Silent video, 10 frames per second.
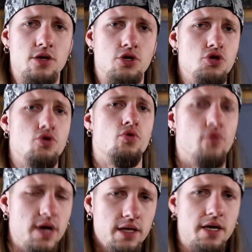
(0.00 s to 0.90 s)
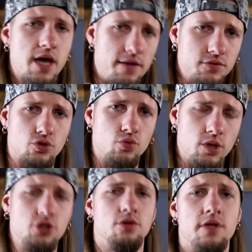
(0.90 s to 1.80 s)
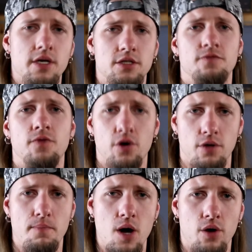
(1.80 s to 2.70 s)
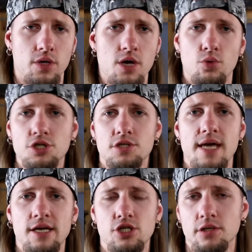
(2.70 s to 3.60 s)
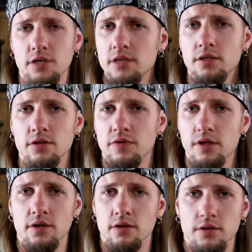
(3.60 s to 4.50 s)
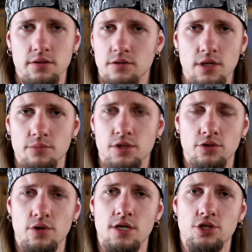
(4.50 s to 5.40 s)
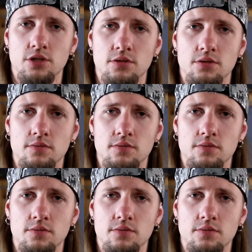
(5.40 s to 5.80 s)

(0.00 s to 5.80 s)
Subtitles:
You really have to switch to this photo mode, which is actually not convenient in some situations.